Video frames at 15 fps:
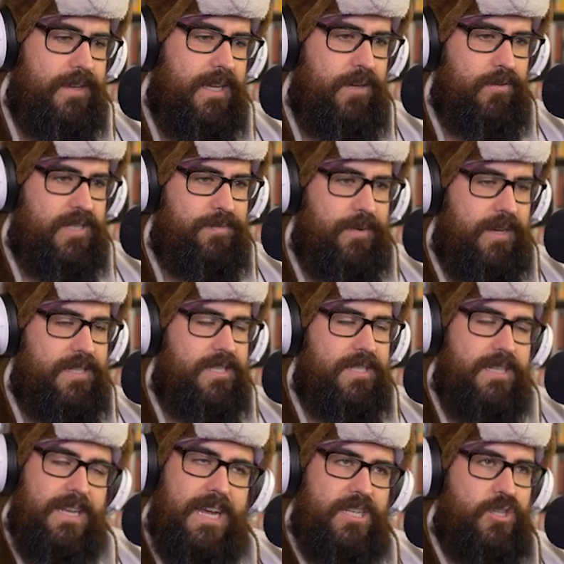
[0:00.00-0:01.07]
Any
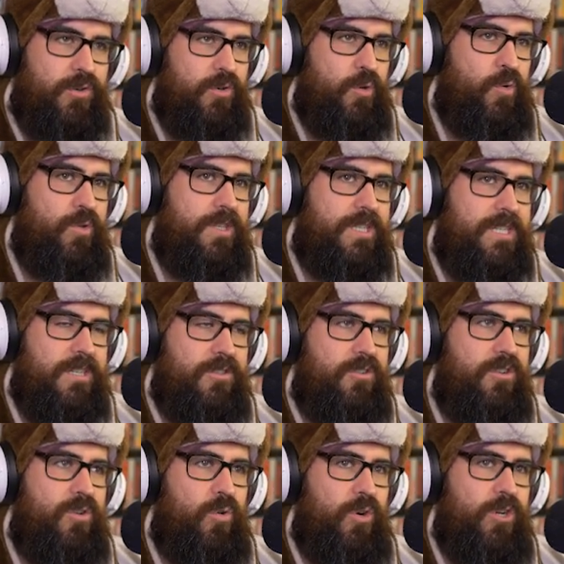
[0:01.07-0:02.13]
response? Not true. The
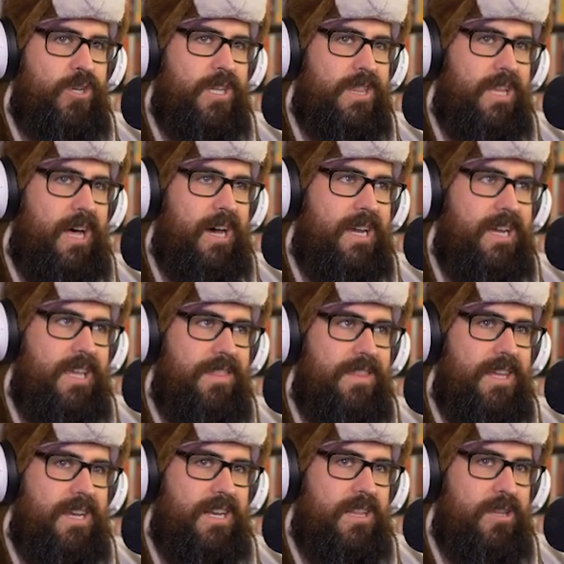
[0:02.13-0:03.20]
cylinder door you can lock and
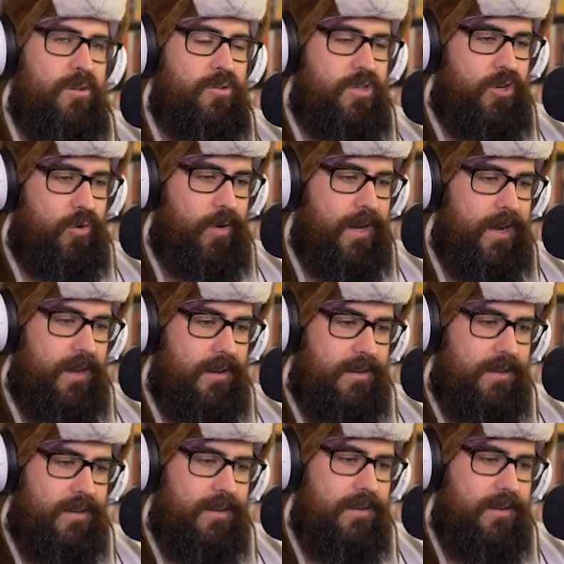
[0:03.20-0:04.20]
then close on your way out.